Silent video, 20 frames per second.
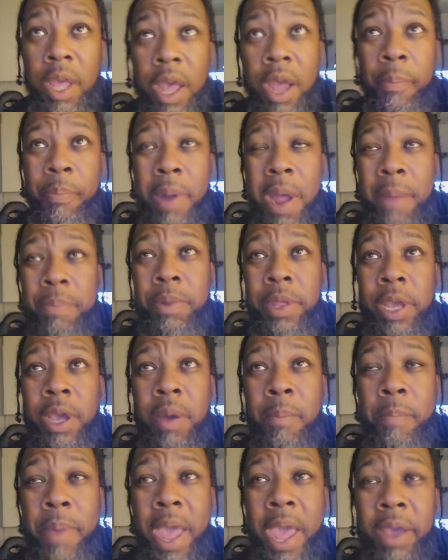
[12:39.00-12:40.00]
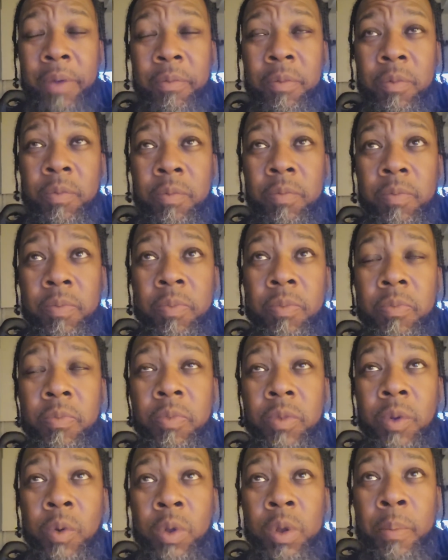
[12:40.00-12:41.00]
I'll probably come back
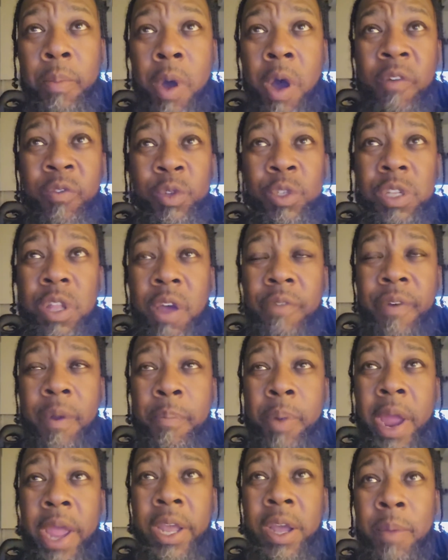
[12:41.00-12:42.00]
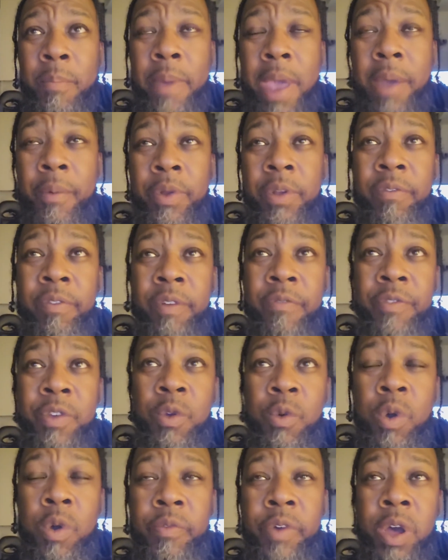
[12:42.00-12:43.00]
on the Marvel stuff. I'll probably come back with a
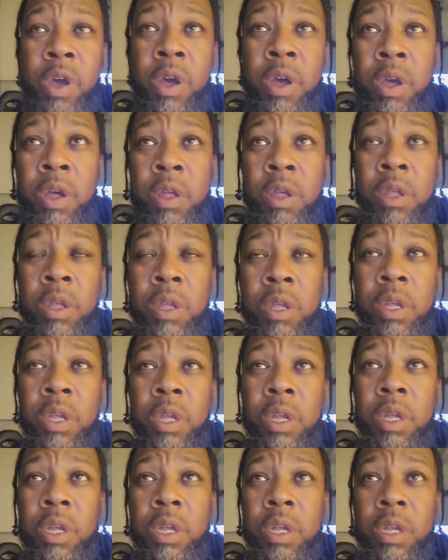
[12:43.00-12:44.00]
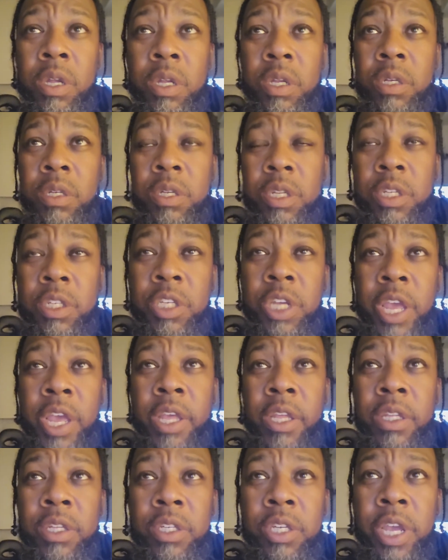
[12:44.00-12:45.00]
review of, the
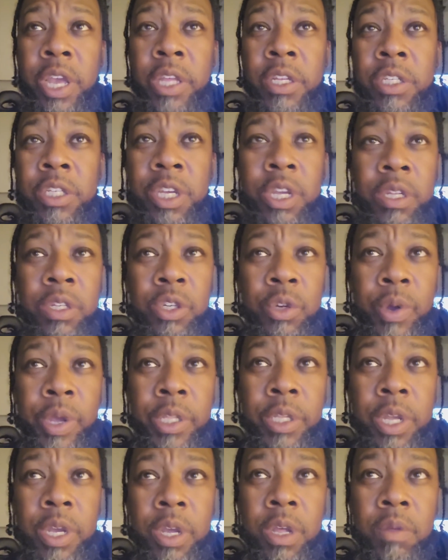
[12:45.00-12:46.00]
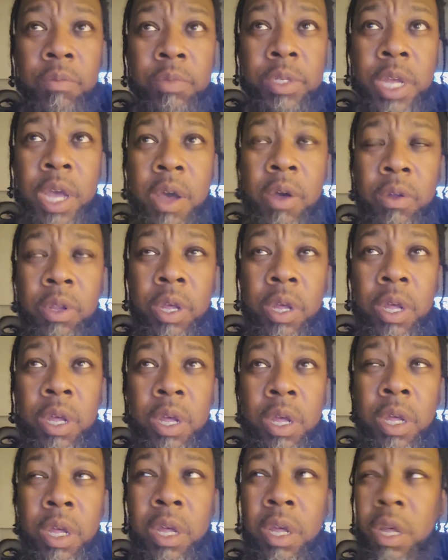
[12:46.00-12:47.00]
Shang-Chi joint that comes out
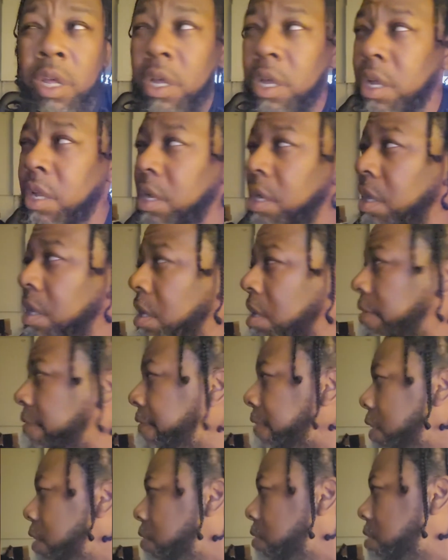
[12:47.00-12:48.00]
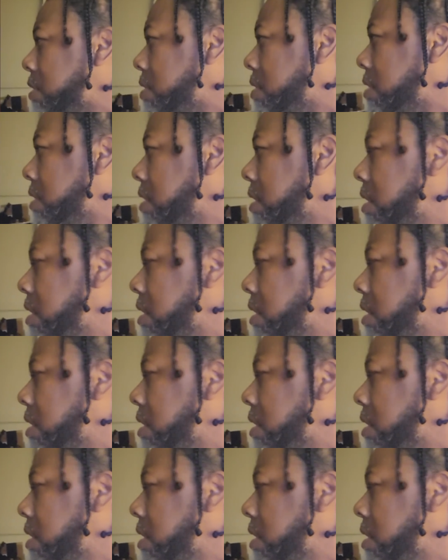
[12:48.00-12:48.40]
the first,